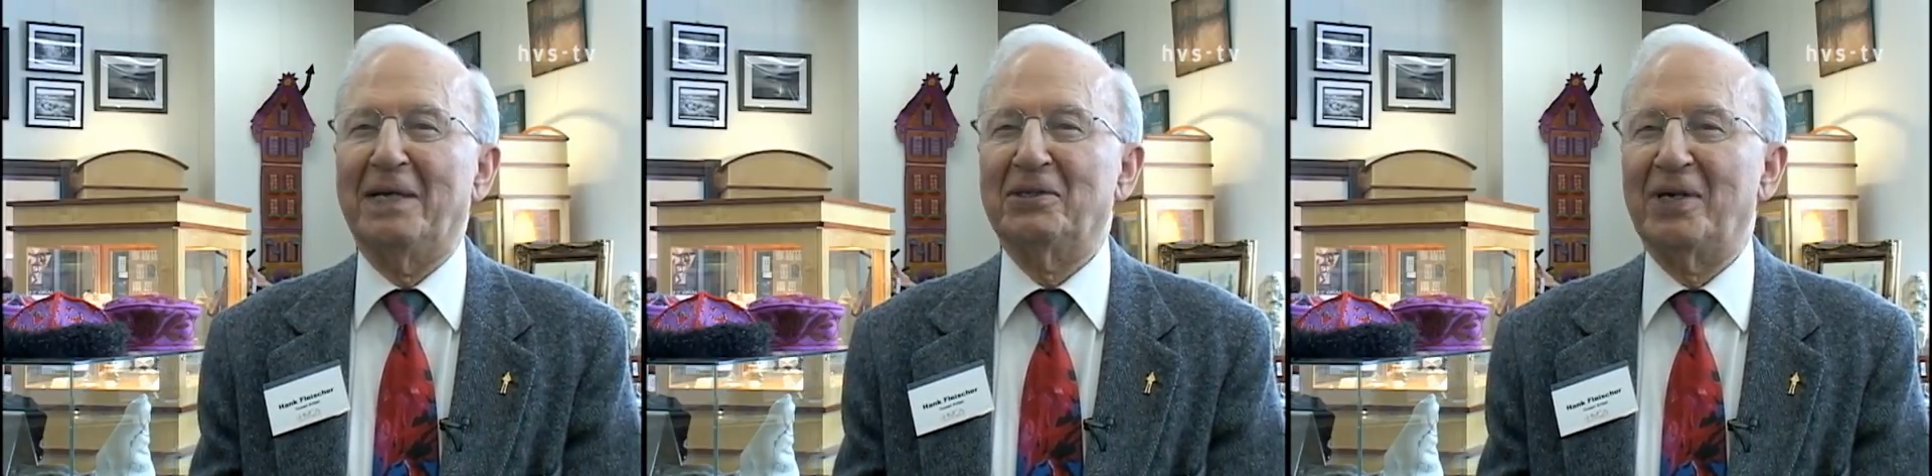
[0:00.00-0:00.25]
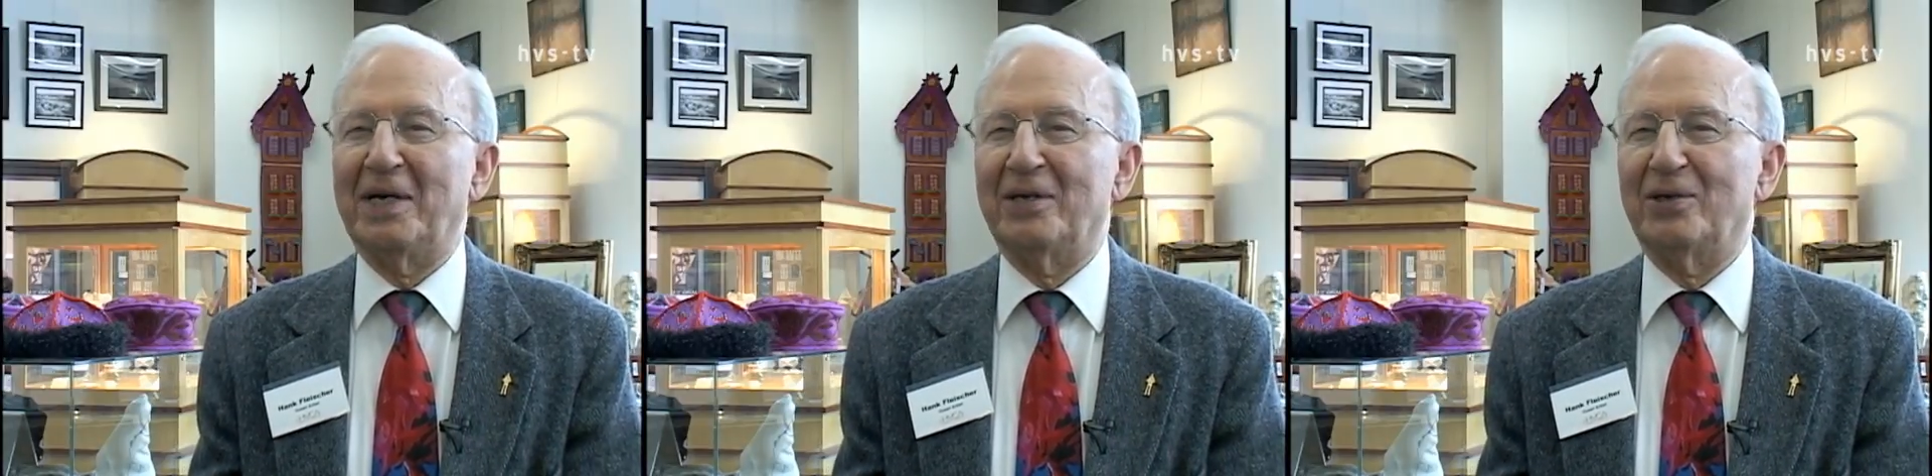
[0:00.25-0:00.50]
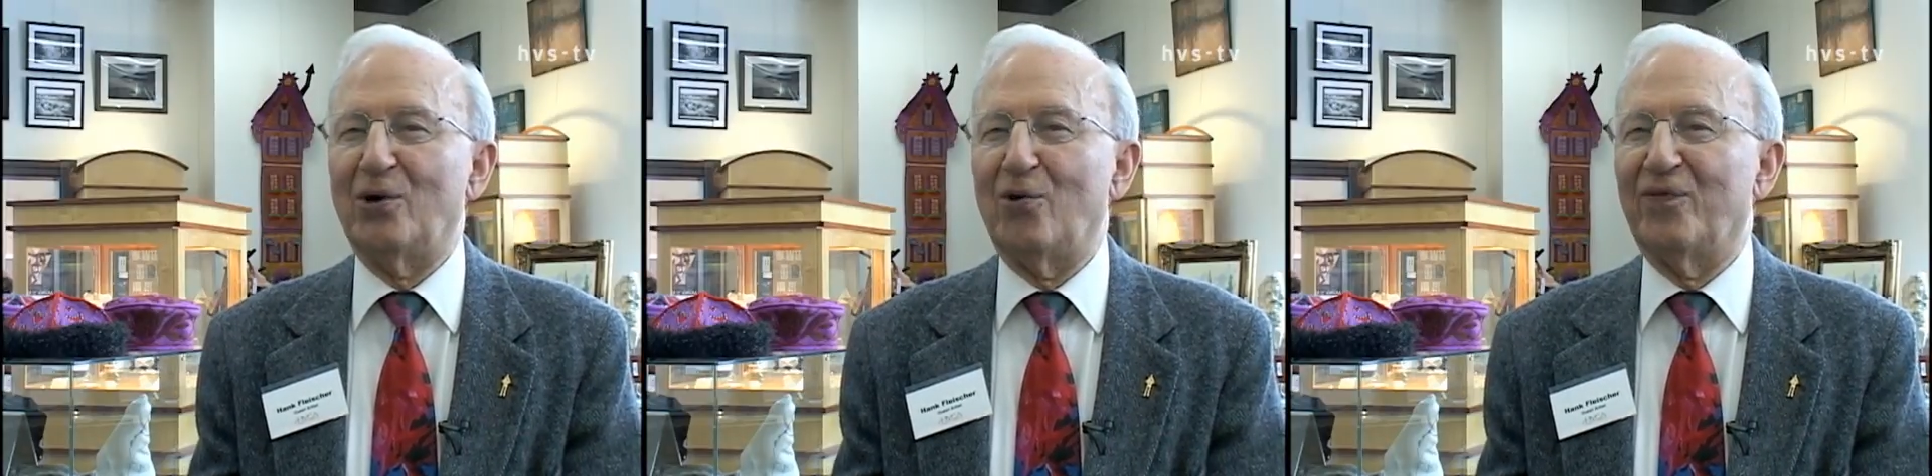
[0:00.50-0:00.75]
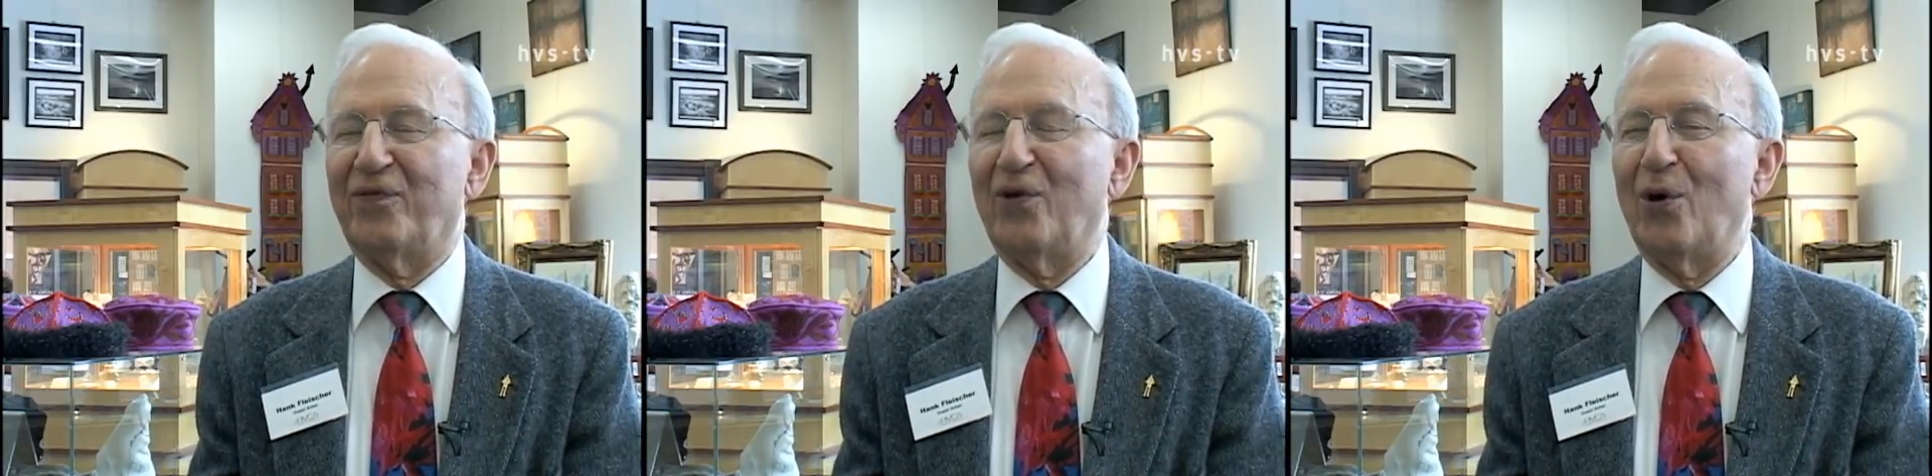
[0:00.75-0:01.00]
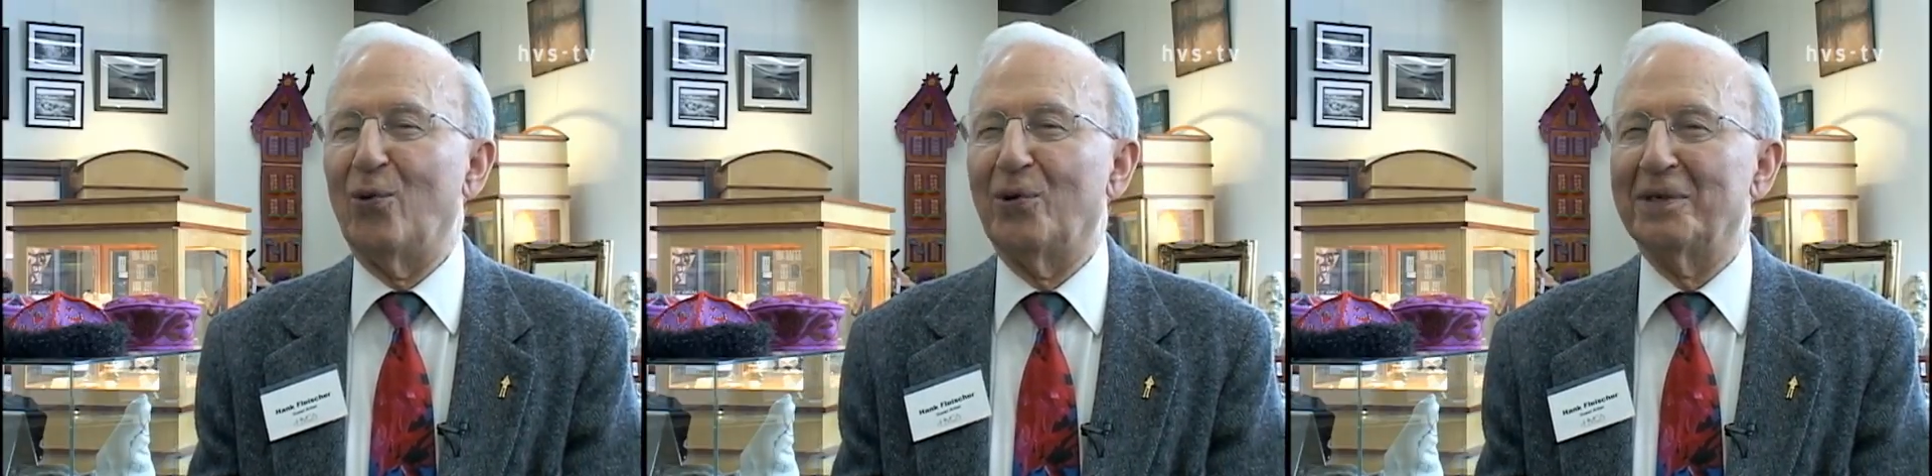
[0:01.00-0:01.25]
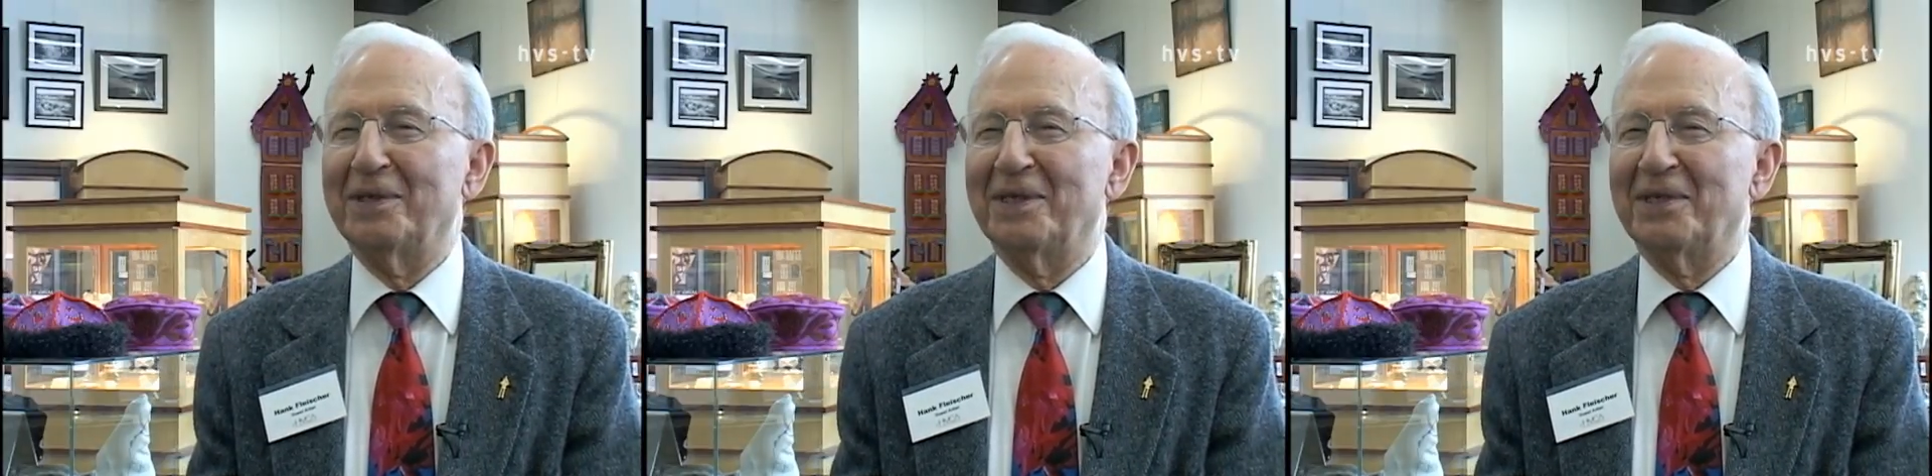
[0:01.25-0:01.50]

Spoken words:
as I go forward,